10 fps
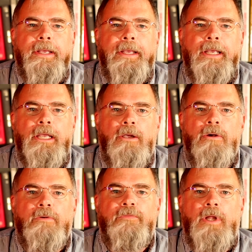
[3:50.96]

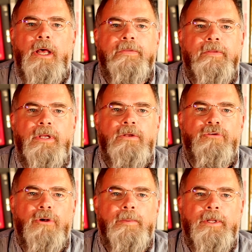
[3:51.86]
Here, velocity and
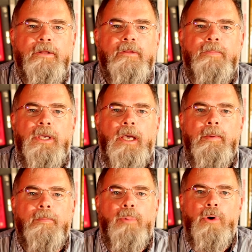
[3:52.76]
turbulence become
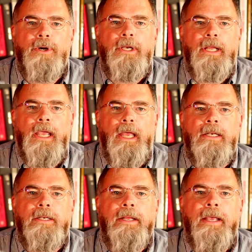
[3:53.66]
important
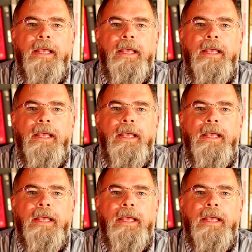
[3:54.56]
again